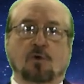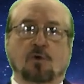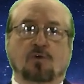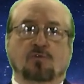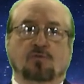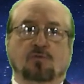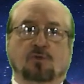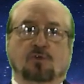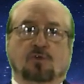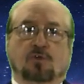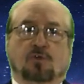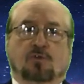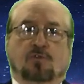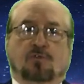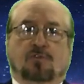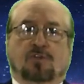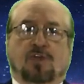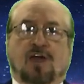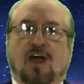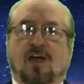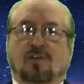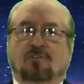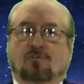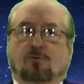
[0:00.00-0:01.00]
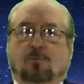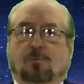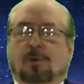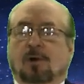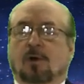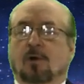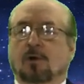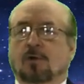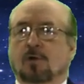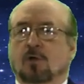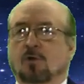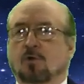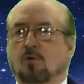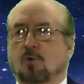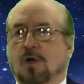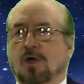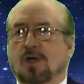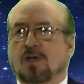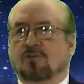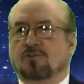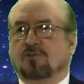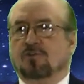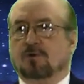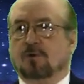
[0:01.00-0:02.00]
is we use the isobaric
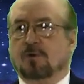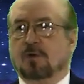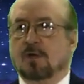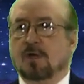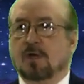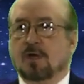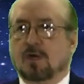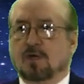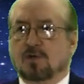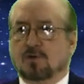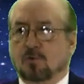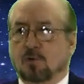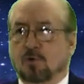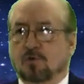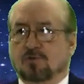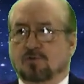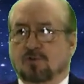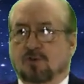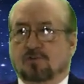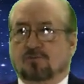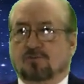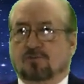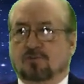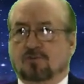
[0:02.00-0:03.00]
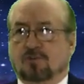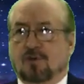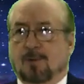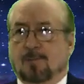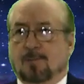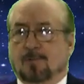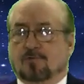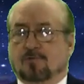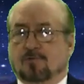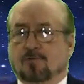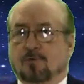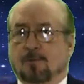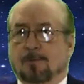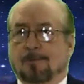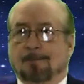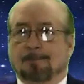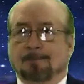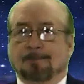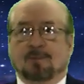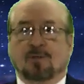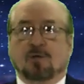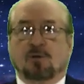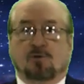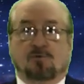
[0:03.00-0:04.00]
equation to adjust the temperature.
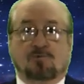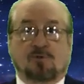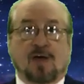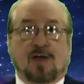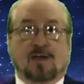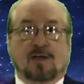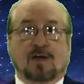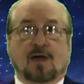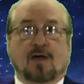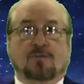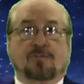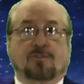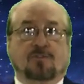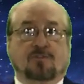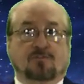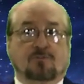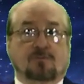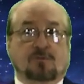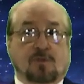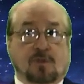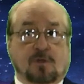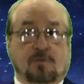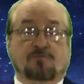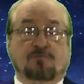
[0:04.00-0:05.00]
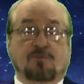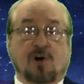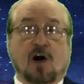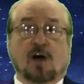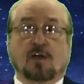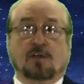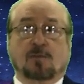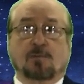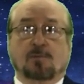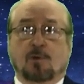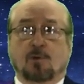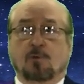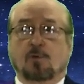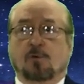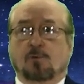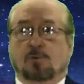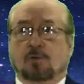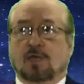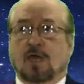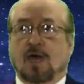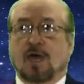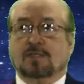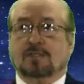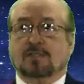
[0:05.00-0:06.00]
We find out the, the volume that we
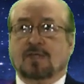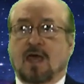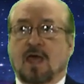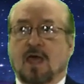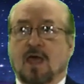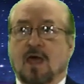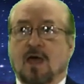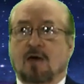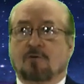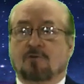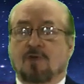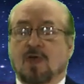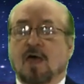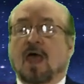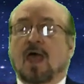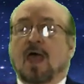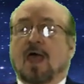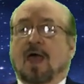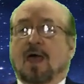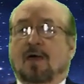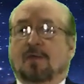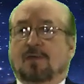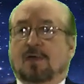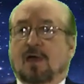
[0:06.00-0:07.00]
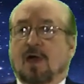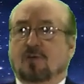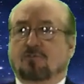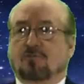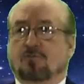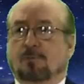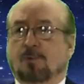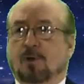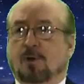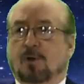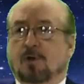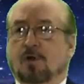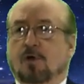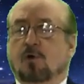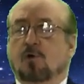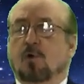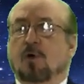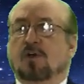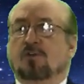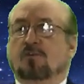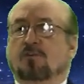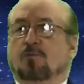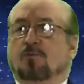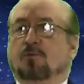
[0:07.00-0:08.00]
would like to have, and the isobaric
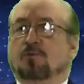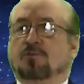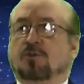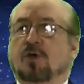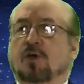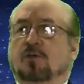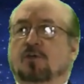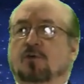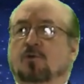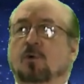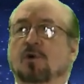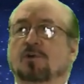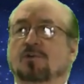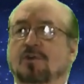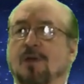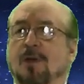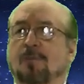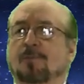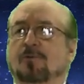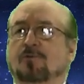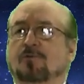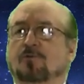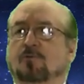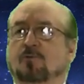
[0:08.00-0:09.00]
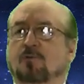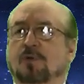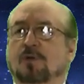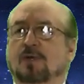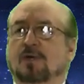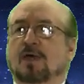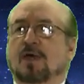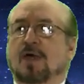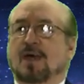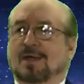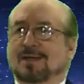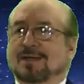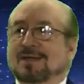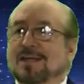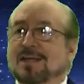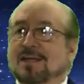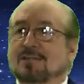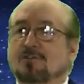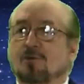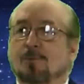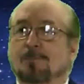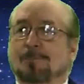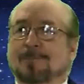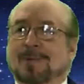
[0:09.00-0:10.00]
equation will tell you what temperature we
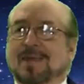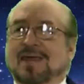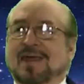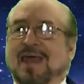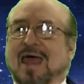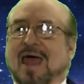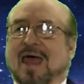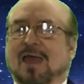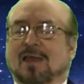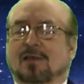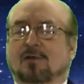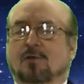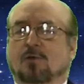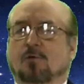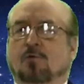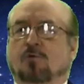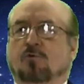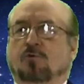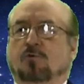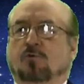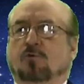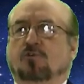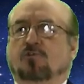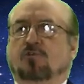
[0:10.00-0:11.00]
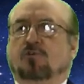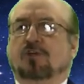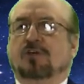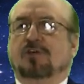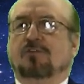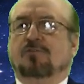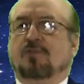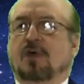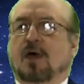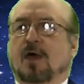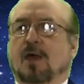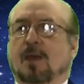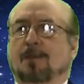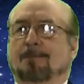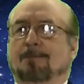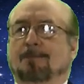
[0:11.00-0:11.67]
need to be at in order to achieve that.